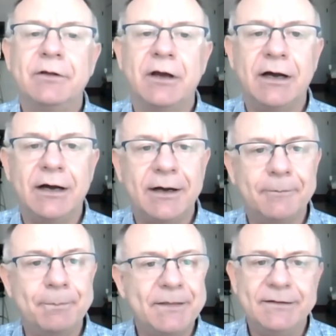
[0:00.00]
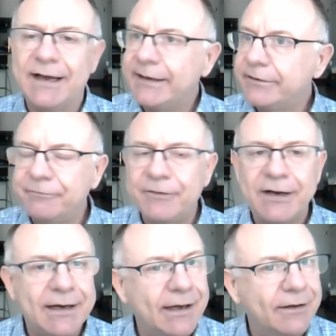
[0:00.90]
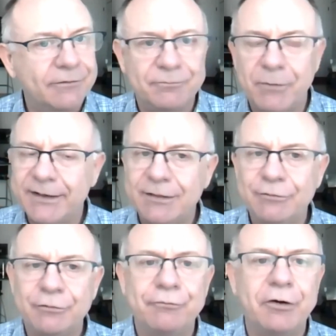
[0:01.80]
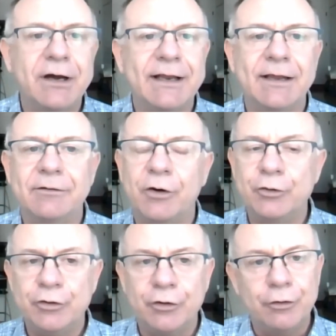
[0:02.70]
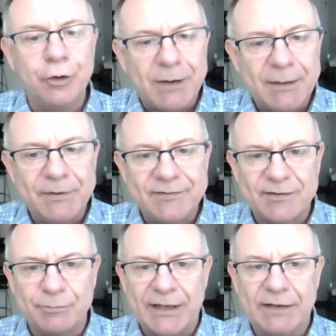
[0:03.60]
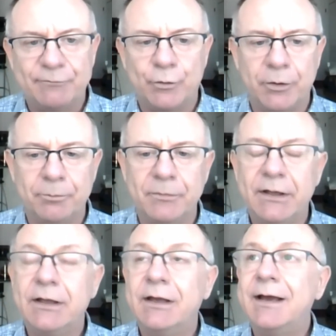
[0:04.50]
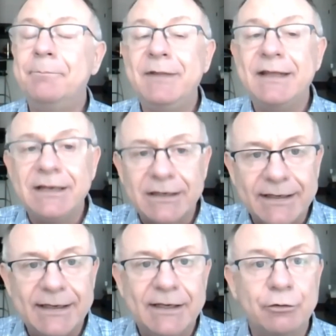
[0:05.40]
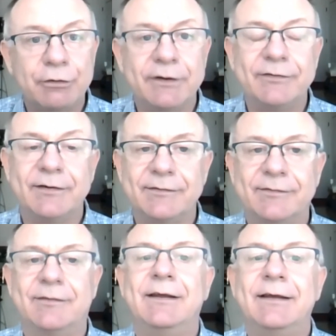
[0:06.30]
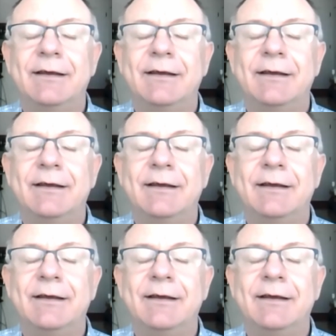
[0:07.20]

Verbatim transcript: um, nine to five, Monday through Friday on your Google My Business platform immediately increases.